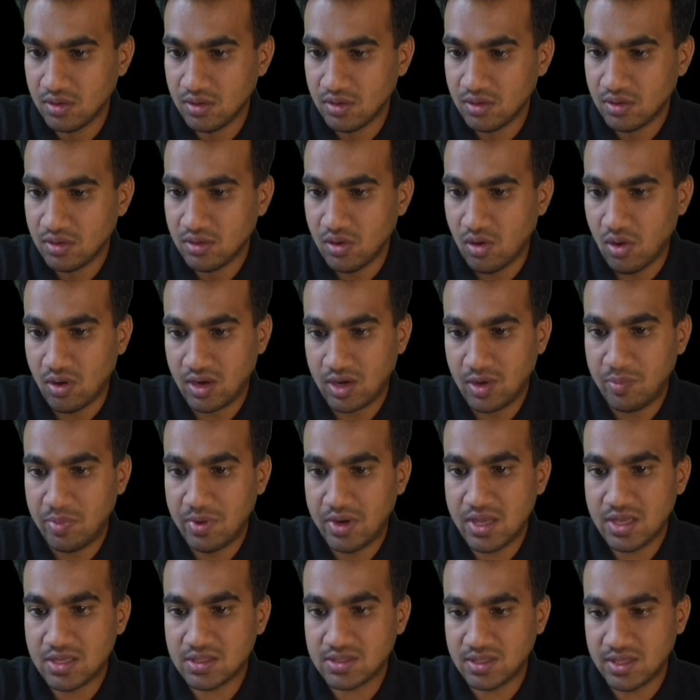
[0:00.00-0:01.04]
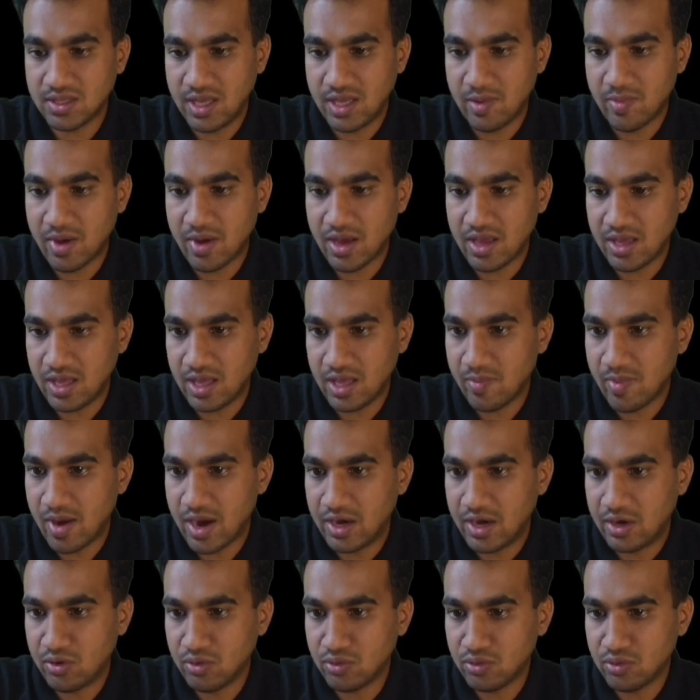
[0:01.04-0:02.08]
or replace a by
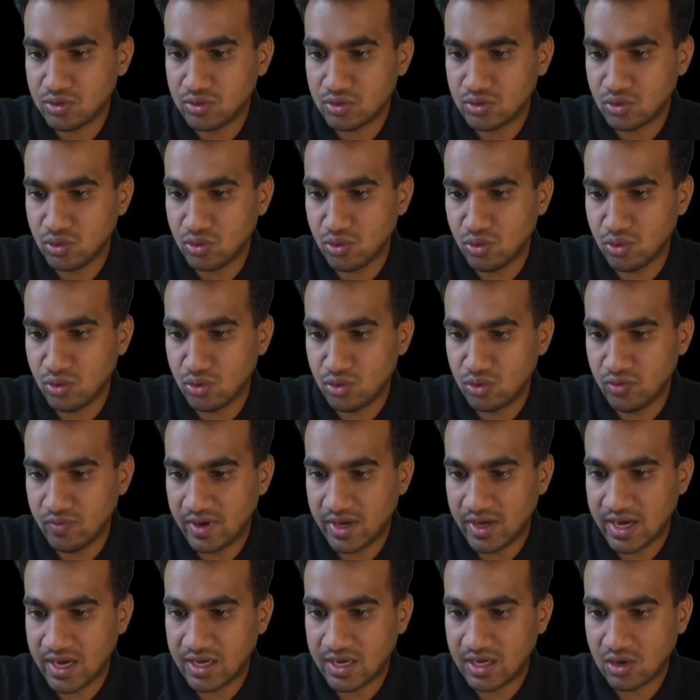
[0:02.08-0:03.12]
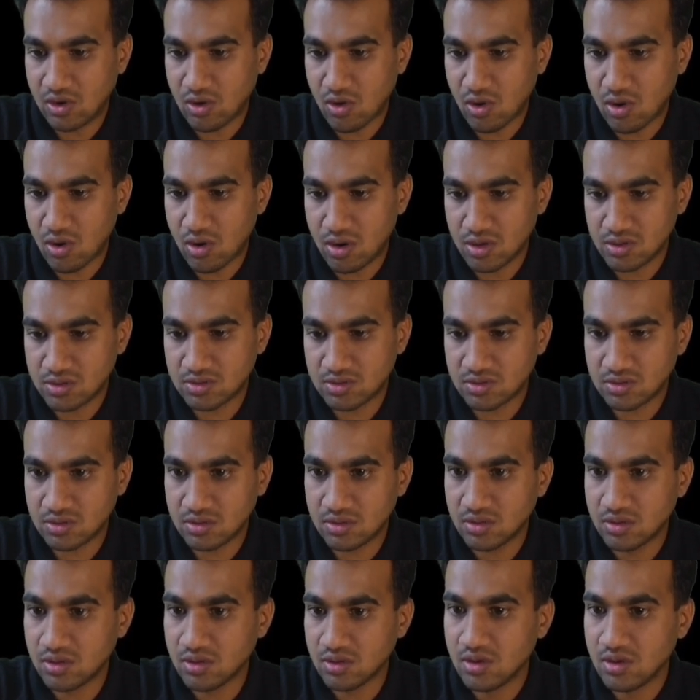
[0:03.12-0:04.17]
2. So you will get cos
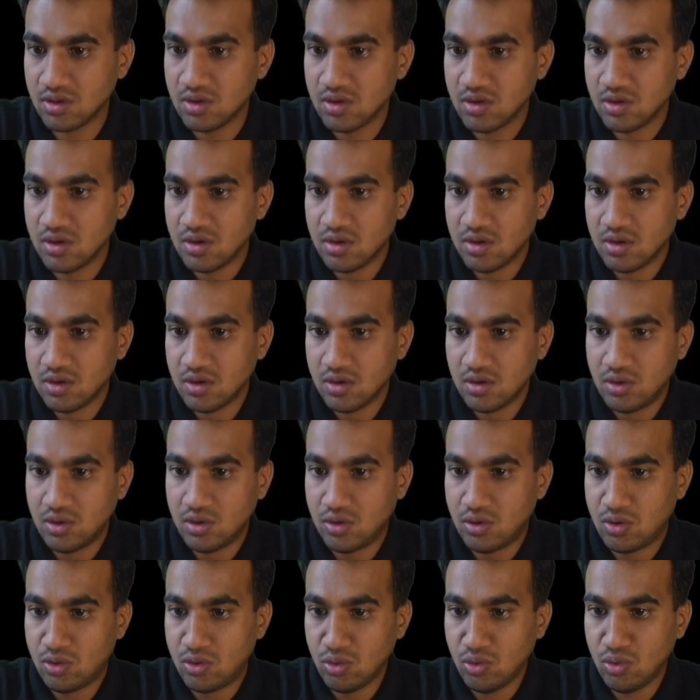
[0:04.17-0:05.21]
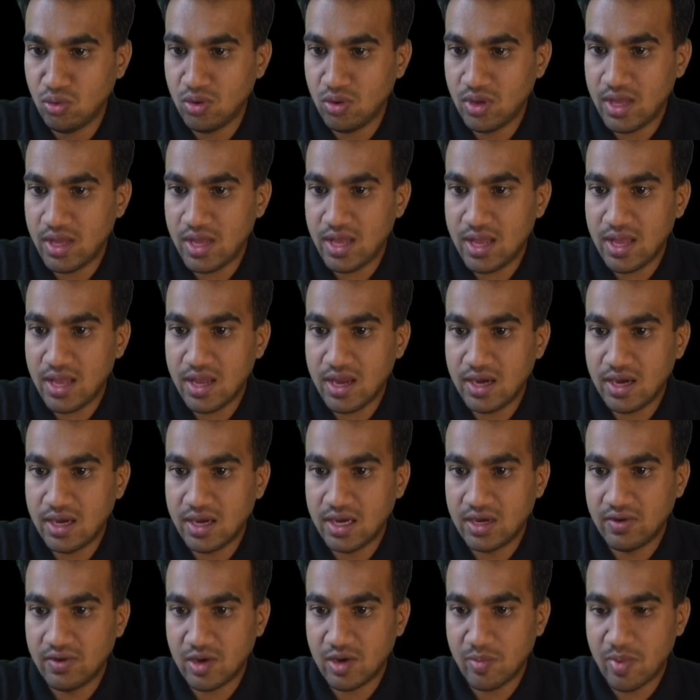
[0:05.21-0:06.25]
2a
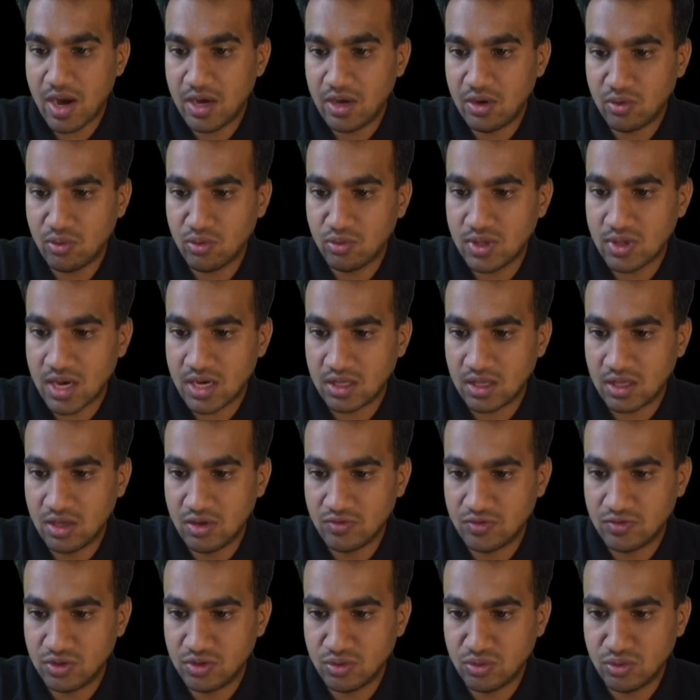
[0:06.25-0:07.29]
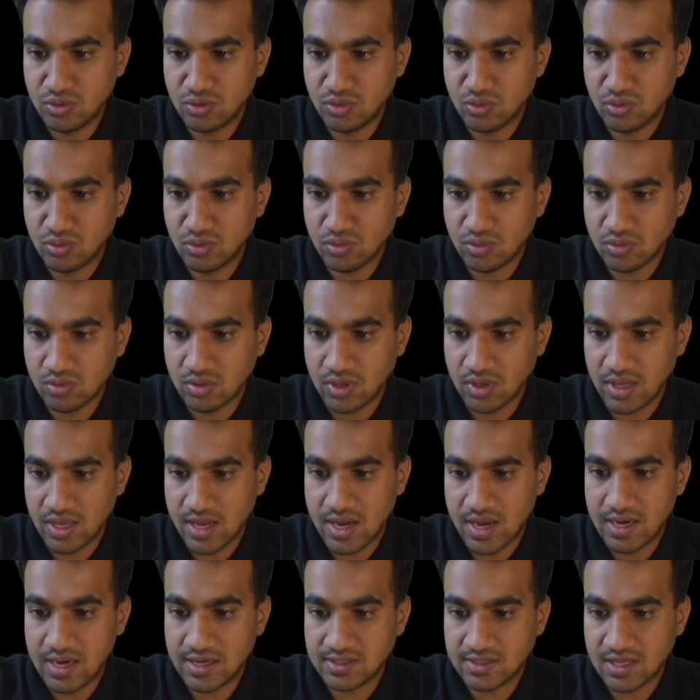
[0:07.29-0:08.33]
divided by 2, that gives you
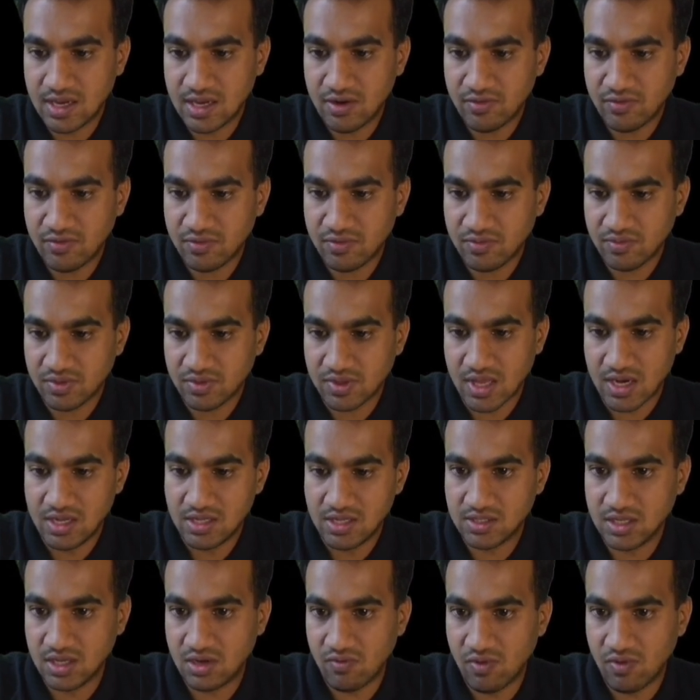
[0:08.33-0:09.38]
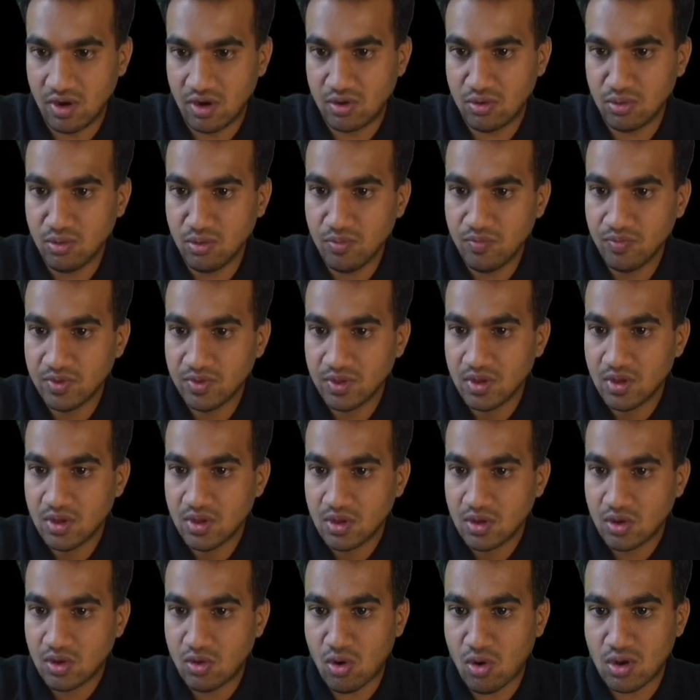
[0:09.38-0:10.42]
a itself, that is equal to
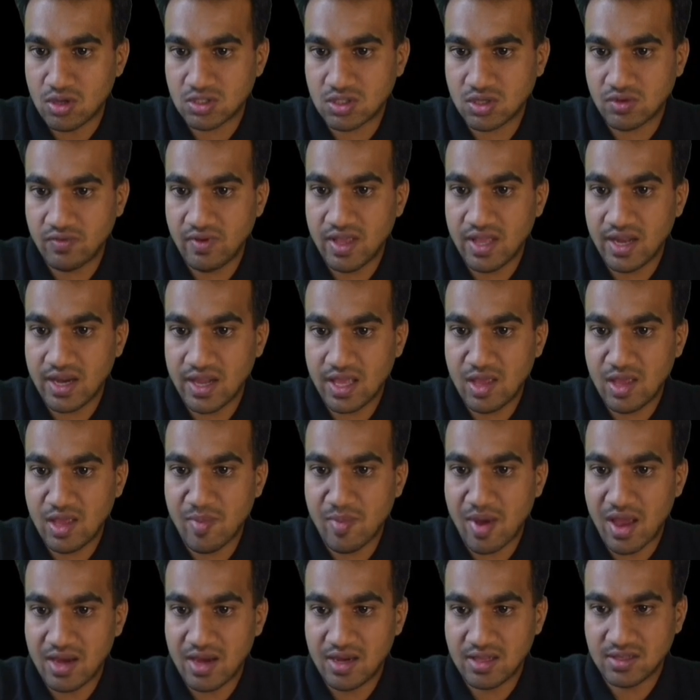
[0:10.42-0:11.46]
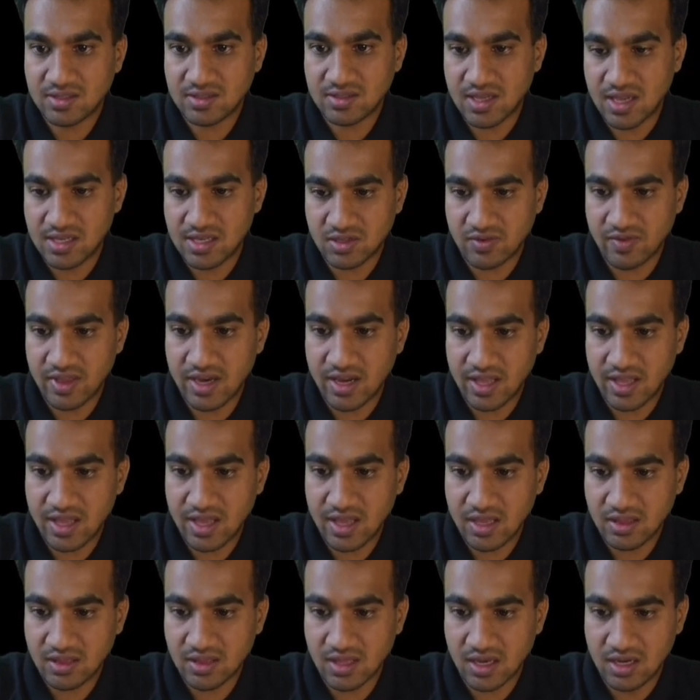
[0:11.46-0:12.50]
cos square a minus sin square
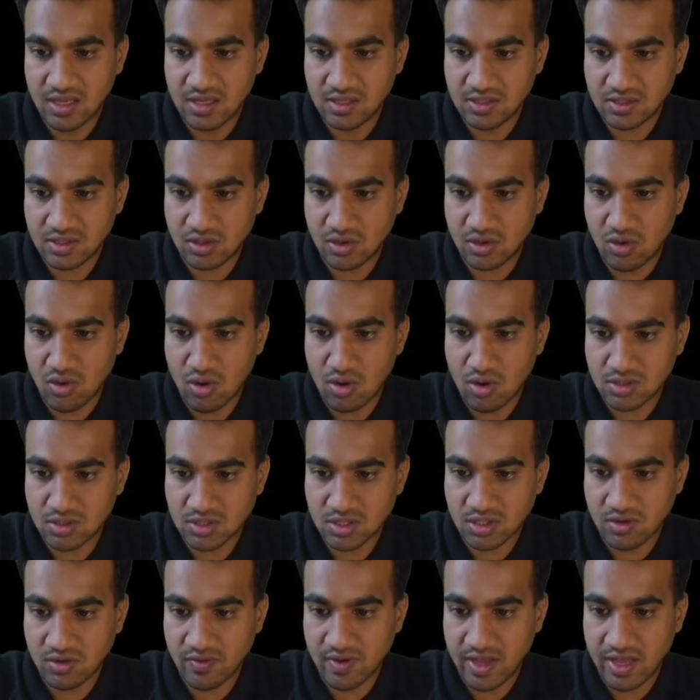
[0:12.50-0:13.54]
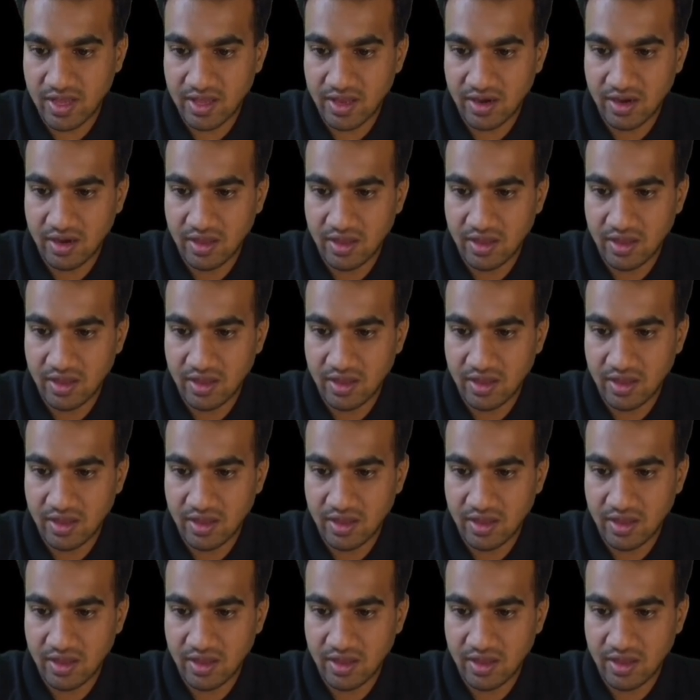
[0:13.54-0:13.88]
a, that is cos square